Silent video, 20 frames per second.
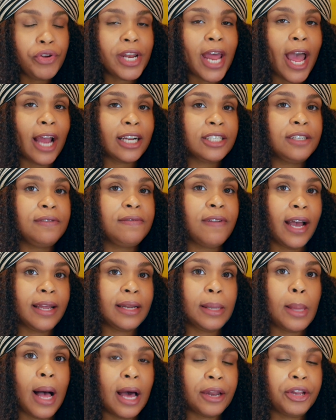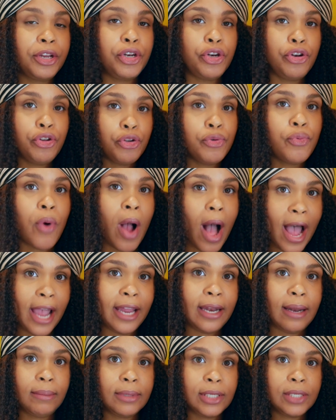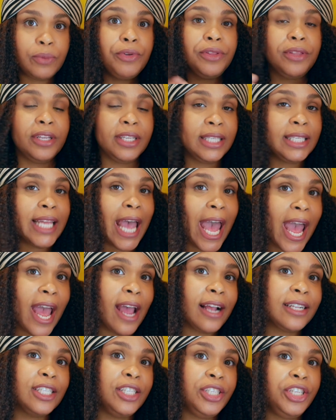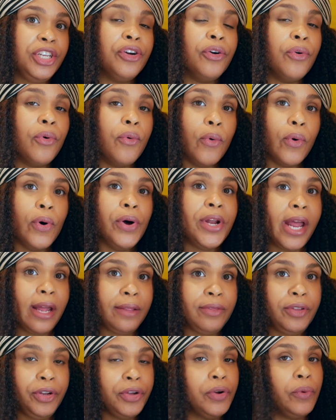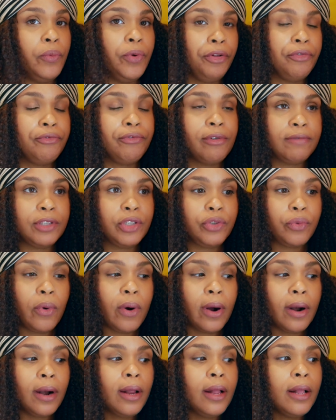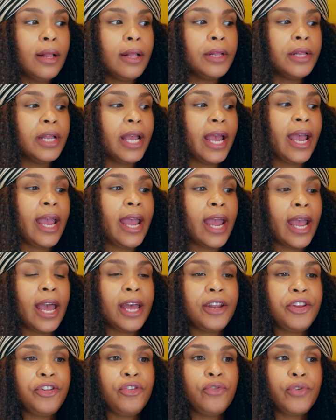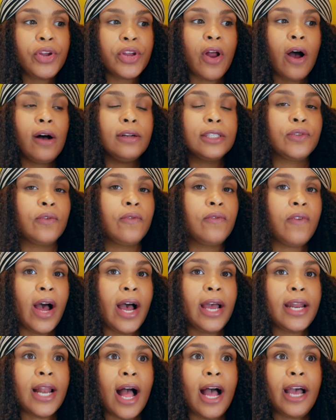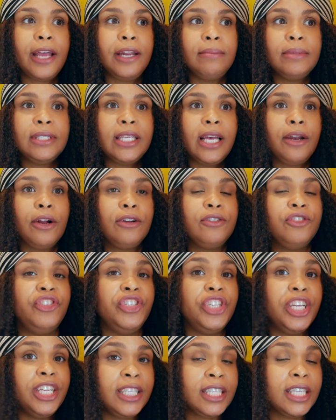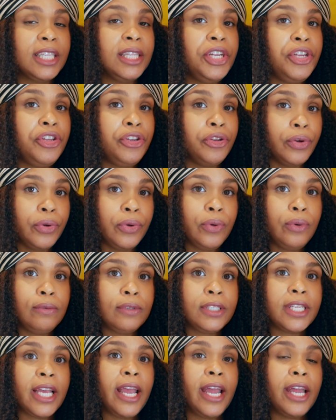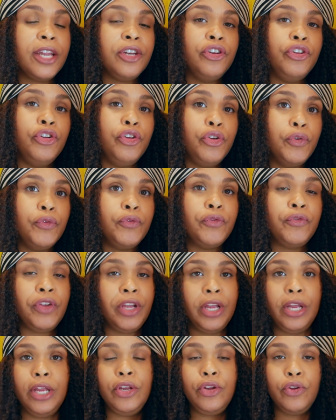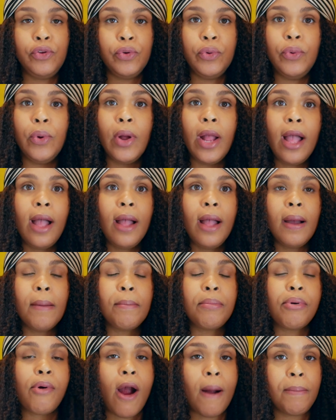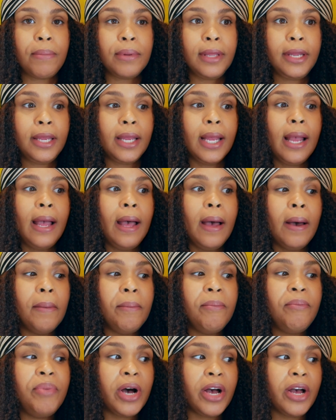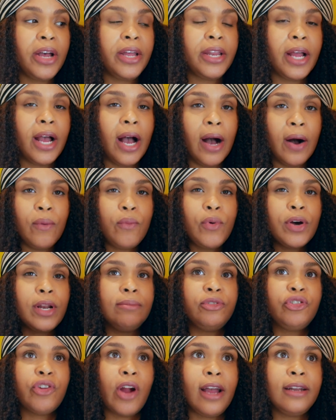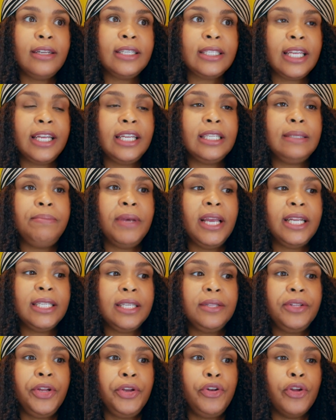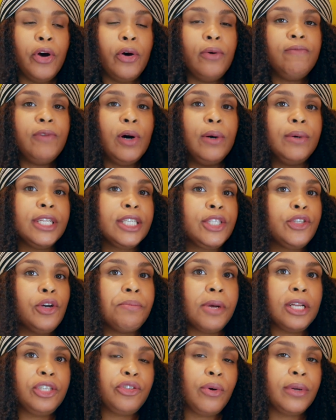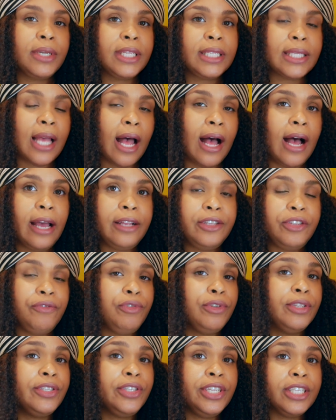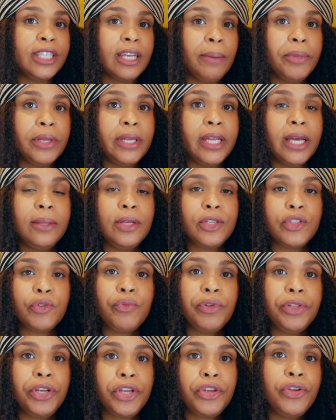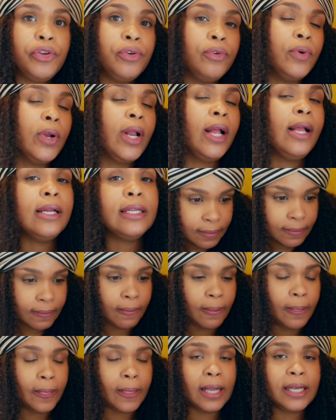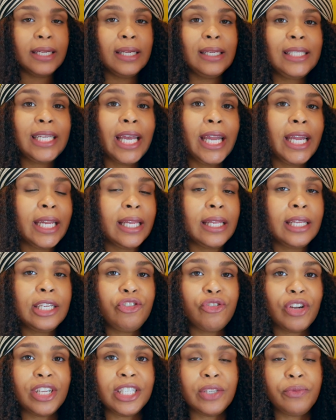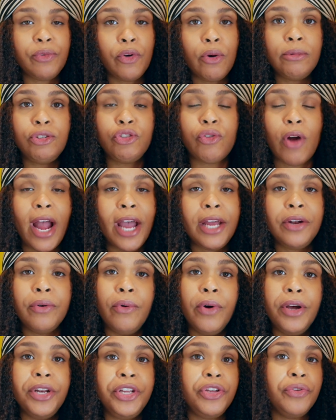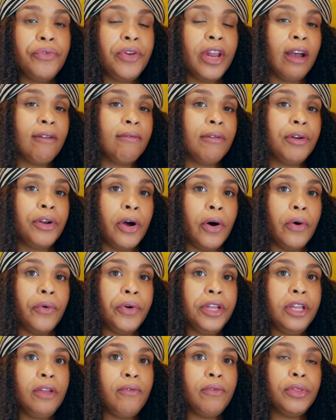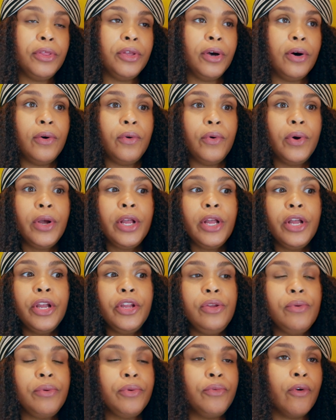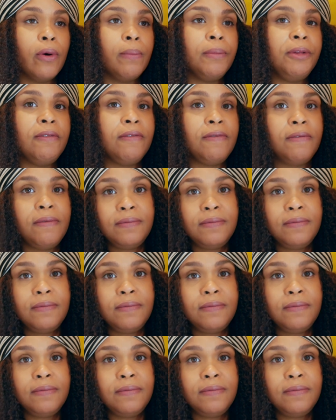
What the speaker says: can actually find a lot of new items with the tag still on at the Goodwill thrift store. And you can also find items that are gently used and do fit you properly. But what I'm trying to say is basically don't focus so much on the size. If you see something that looks really cute, take it in the dressing room, try it on, and you never know. Even though you would normally